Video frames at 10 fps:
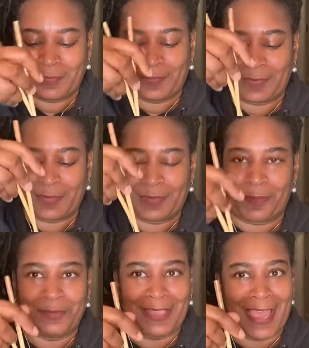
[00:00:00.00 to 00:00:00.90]
Don't
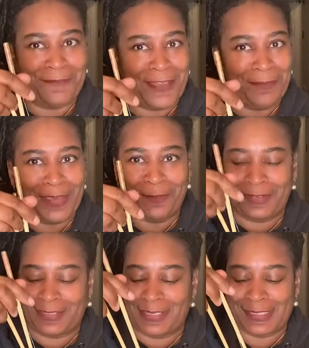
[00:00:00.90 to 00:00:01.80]
laugh at me with
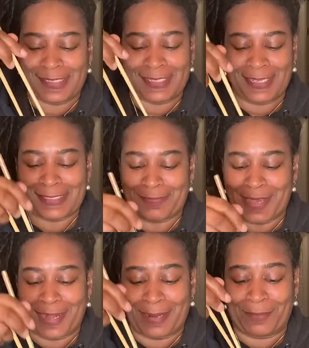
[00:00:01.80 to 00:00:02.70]
these sticks, man. I'm
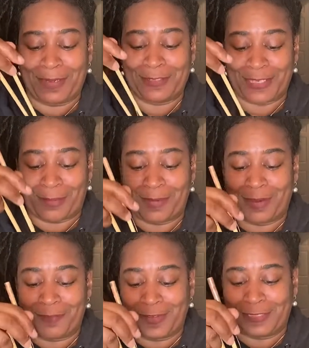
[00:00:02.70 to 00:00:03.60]
gonna
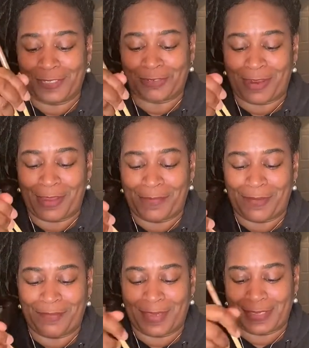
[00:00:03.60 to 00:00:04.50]
really try my
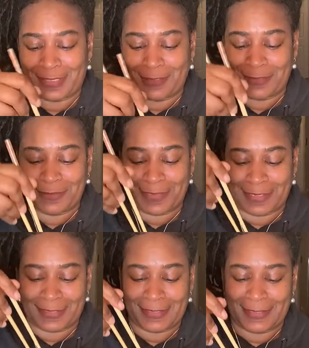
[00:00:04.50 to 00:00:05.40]
best to do this.
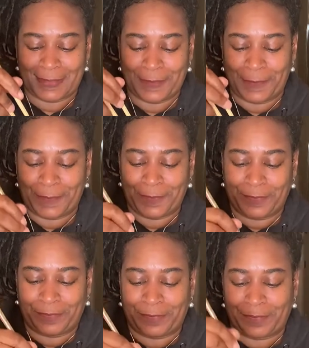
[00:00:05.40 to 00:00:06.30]

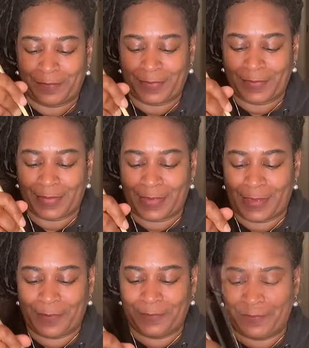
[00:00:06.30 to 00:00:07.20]
Okay?
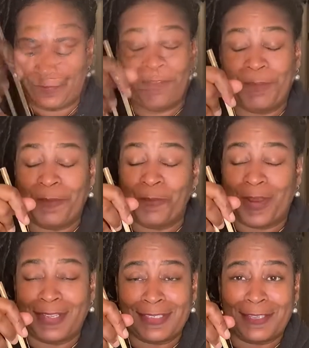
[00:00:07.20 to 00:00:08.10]
I've been wanting
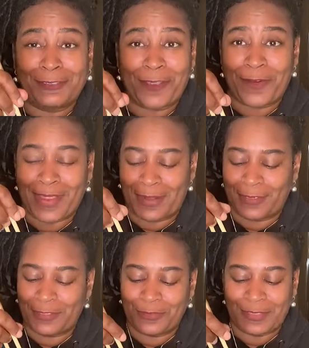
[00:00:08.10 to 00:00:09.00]
to learn how to use
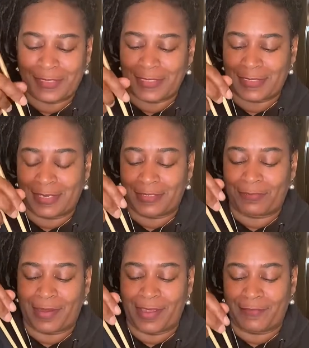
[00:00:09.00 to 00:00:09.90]
these things
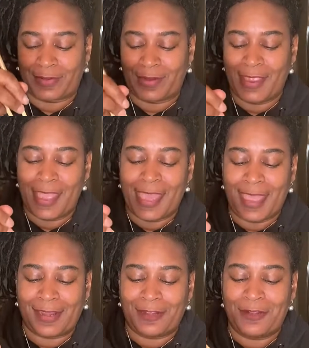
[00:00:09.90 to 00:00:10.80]
forever. And I
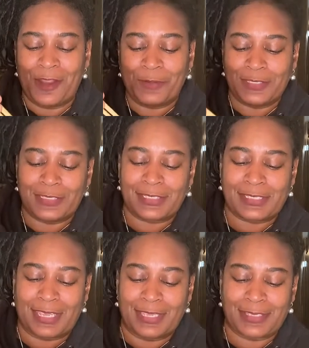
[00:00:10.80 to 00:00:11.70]
know it just takes
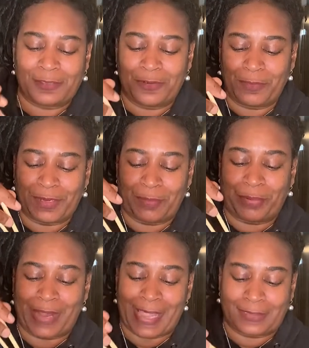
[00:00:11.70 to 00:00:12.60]
a little bit of
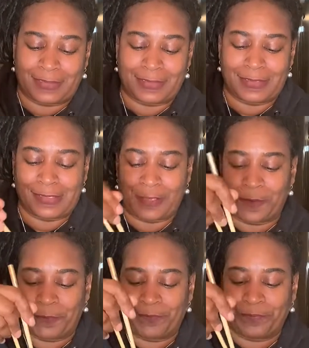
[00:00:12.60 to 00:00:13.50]
practice. So
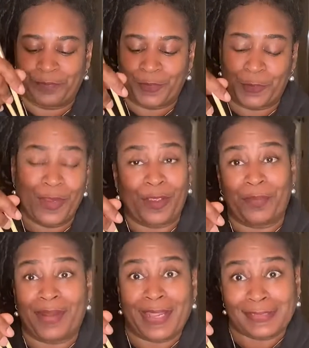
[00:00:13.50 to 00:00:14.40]
we're gonna
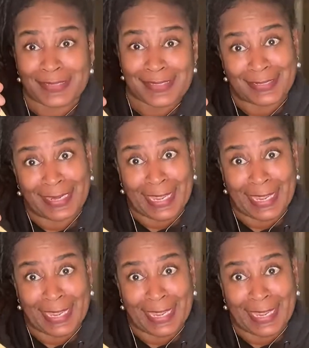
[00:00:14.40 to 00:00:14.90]
practice tonight.